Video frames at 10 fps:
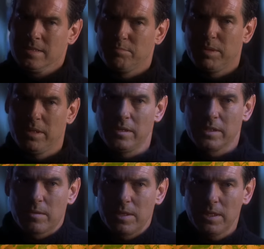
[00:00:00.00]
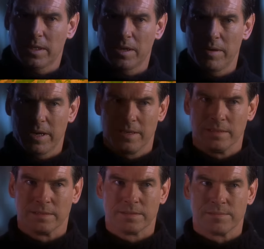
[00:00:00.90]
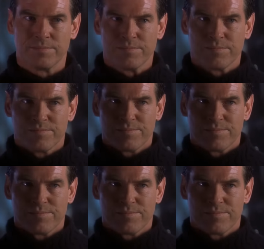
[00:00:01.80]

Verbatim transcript: Yeah, that's you've, true. You've been cut off by a laser.